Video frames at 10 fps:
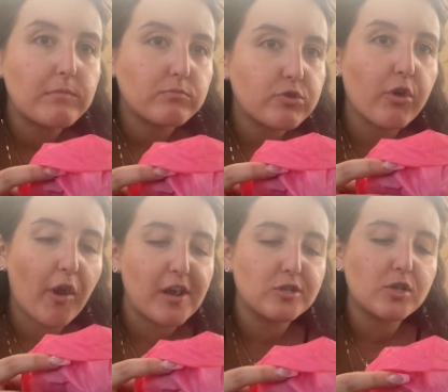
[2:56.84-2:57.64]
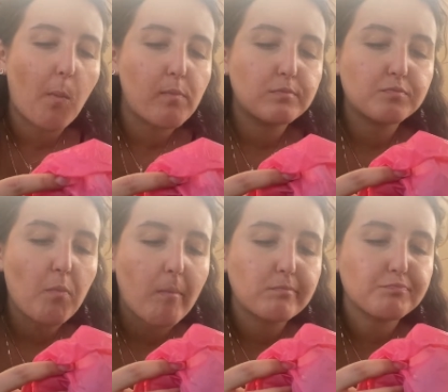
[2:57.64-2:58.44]
It's really nice.
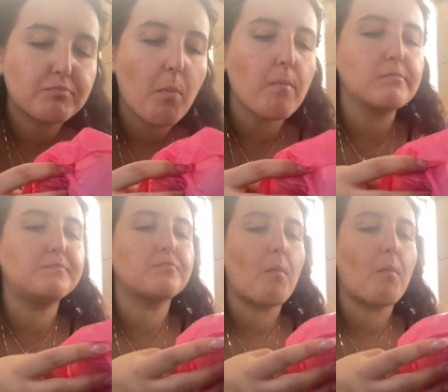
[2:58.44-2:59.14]
Mmm.